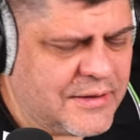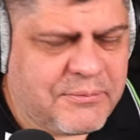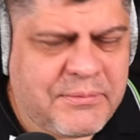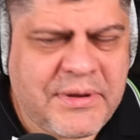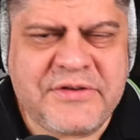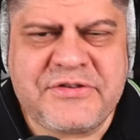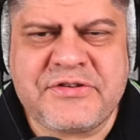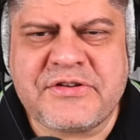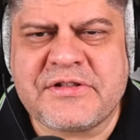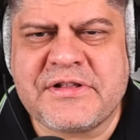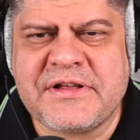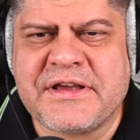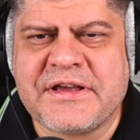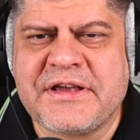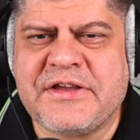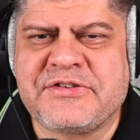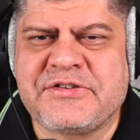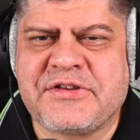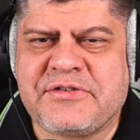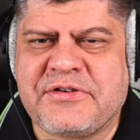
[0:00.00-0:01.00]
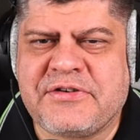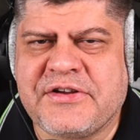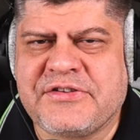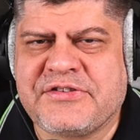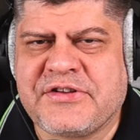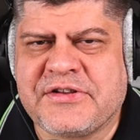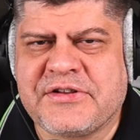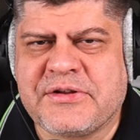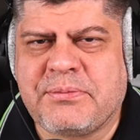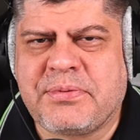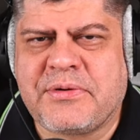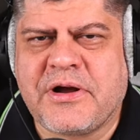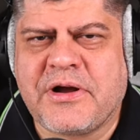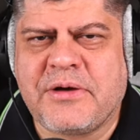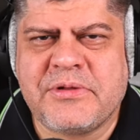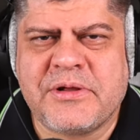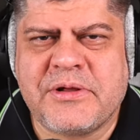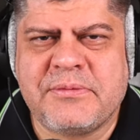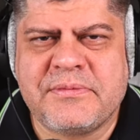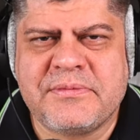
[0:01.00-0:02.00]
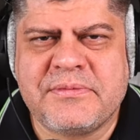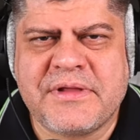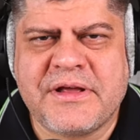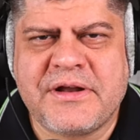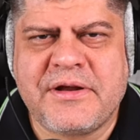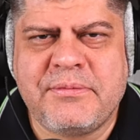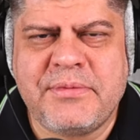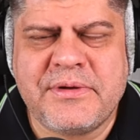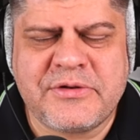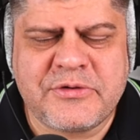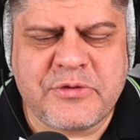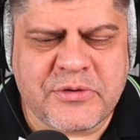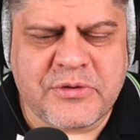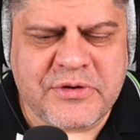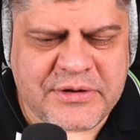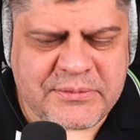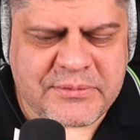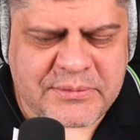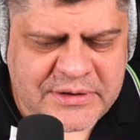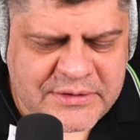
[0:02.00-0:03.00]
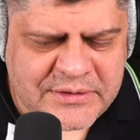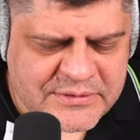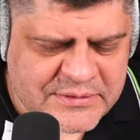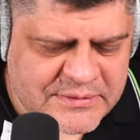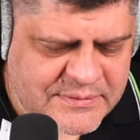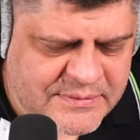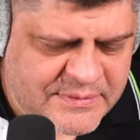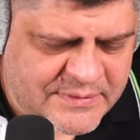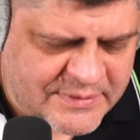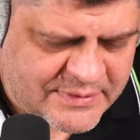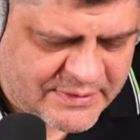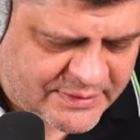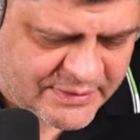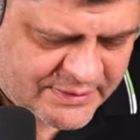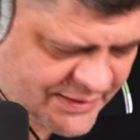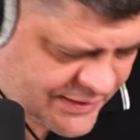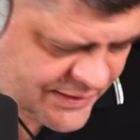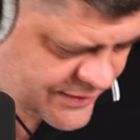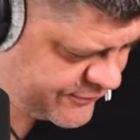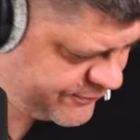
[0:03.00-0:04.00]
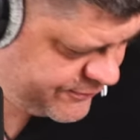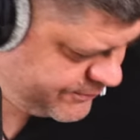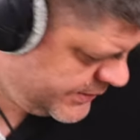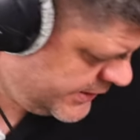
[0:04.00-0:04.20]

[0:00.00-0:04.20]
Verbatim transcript: basically he is addressing the problem that i've been talking about lack of